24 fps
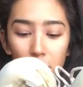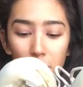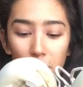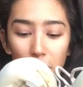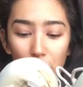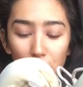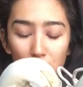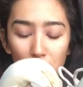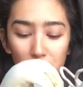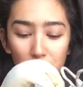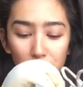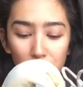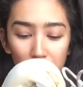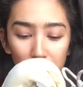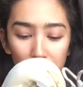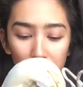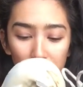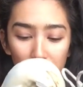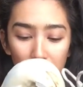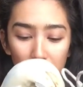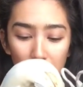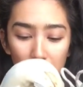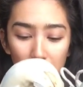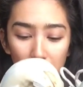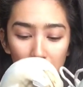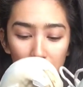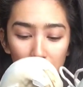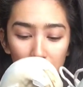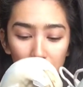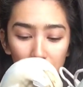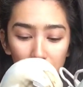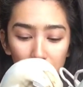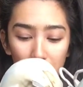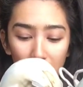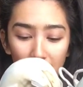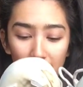They're from the
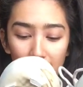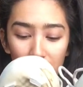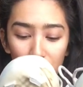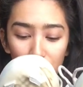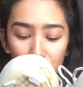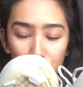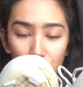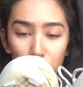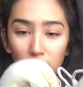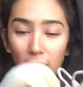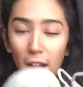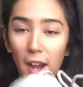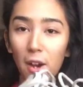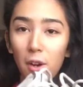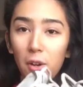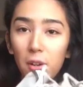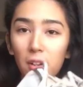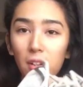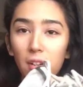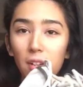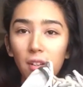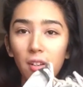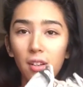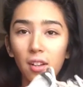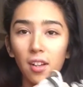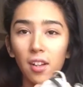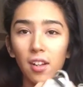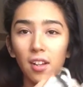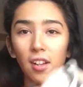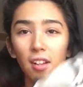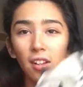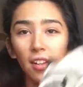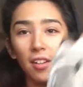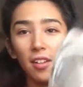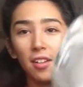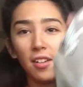Mike Trout
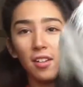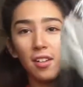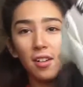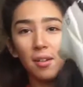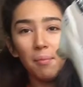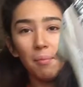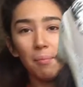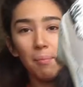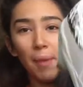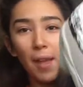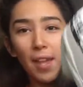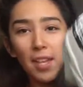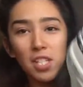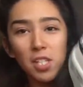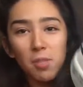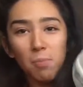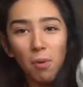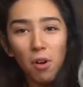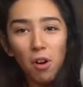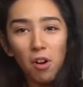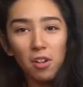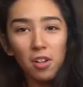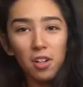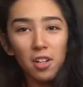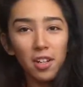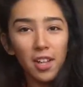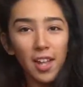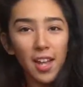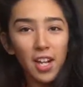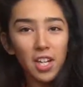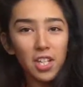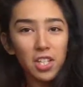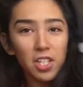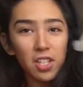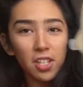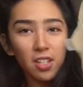baseball
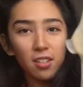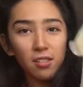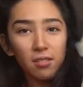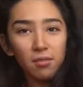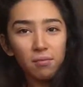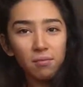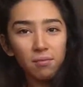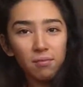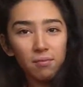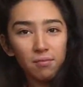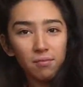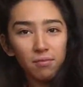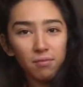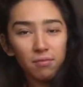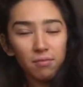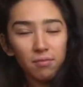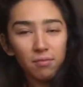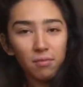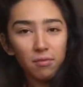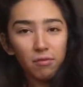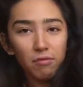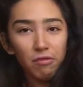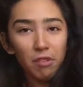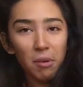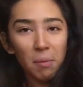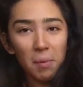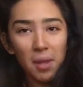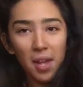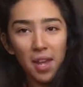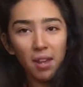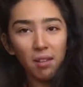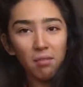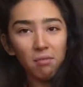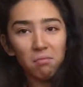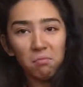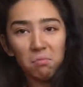collection from
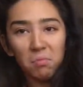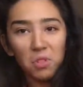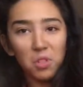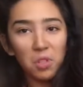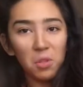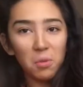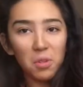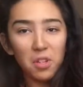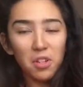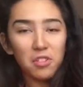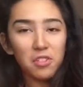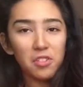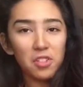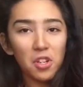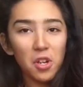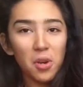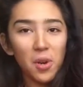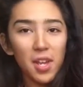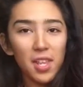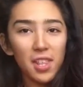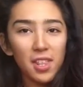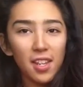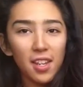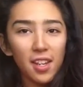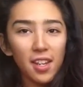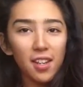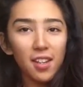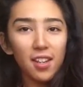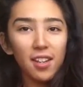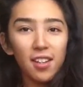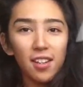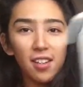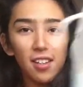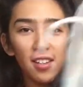like 2 years ago, I think.